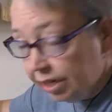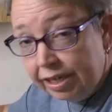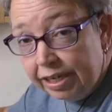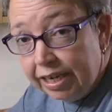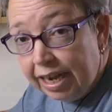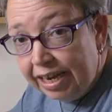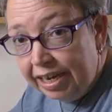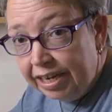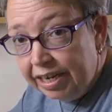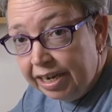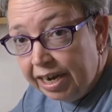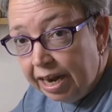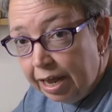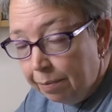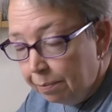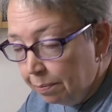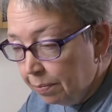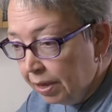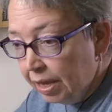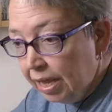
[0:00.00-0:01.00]
to tighten
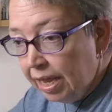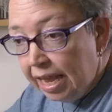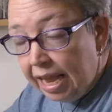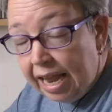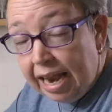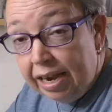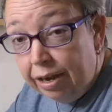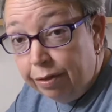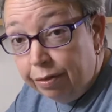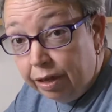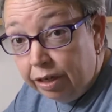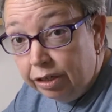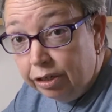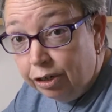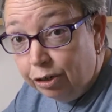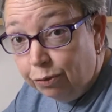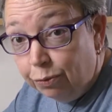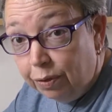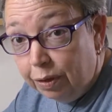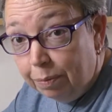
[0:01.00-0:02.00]
up anything
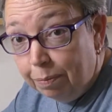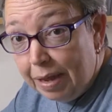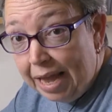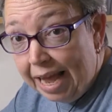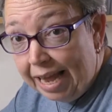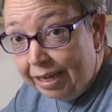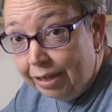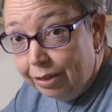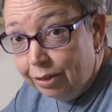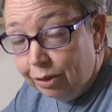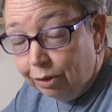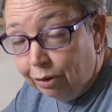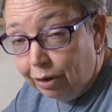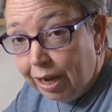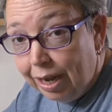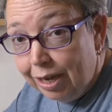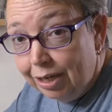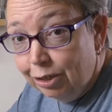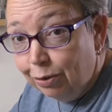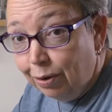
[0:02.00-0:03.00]
to do with the pegs,
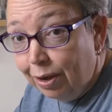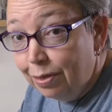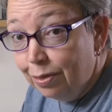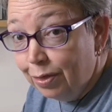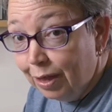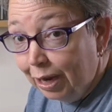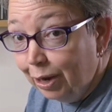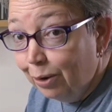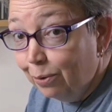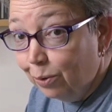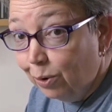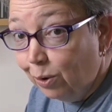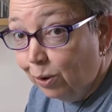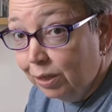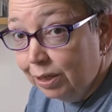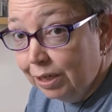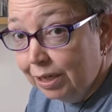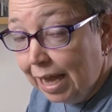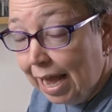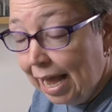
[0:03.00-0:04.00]
okay? So I think we're
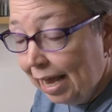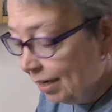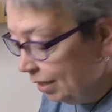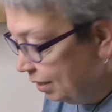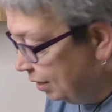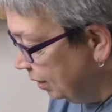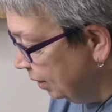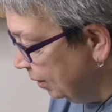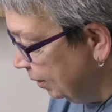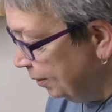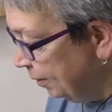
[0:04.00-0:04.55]
all set.